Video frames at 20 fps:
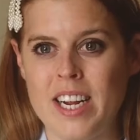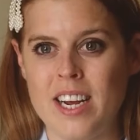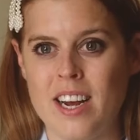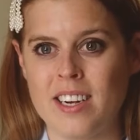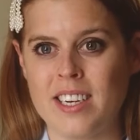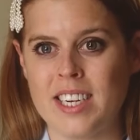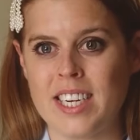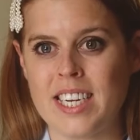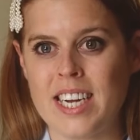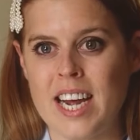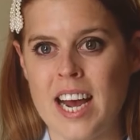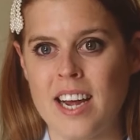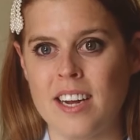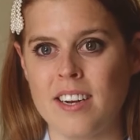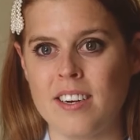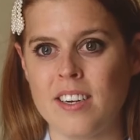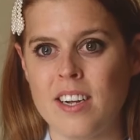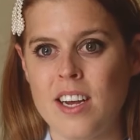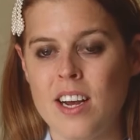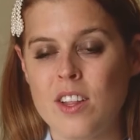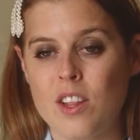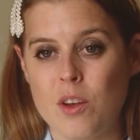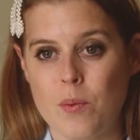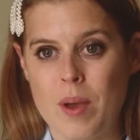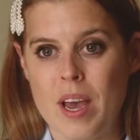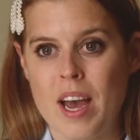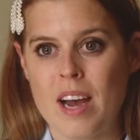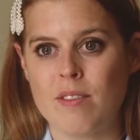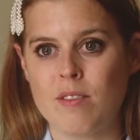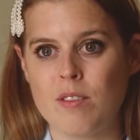Beatrice is
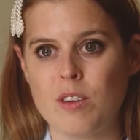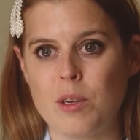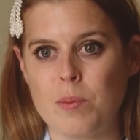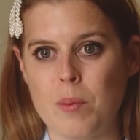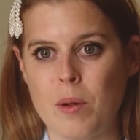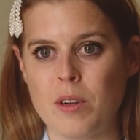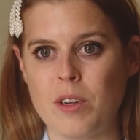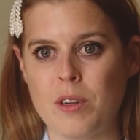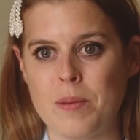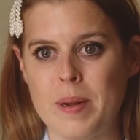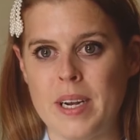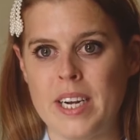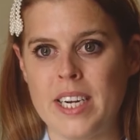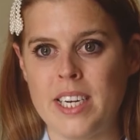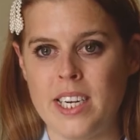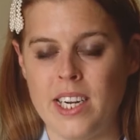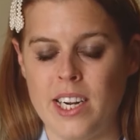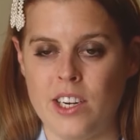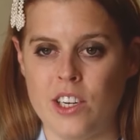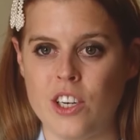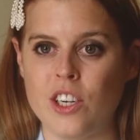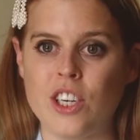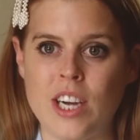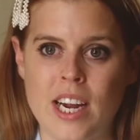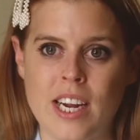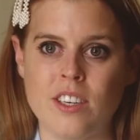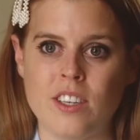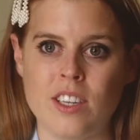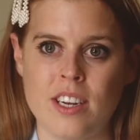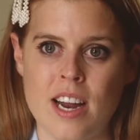proof that even a princess can
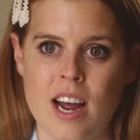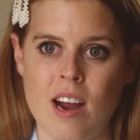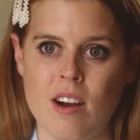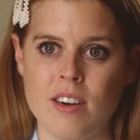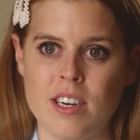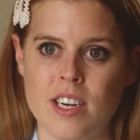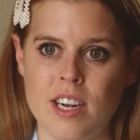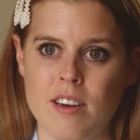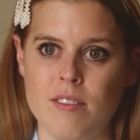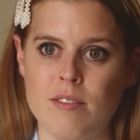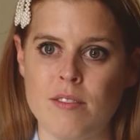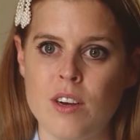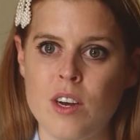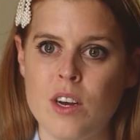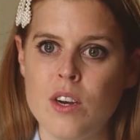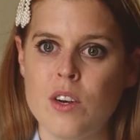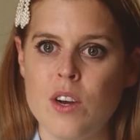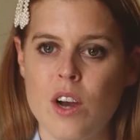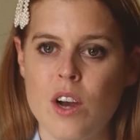lead a normal life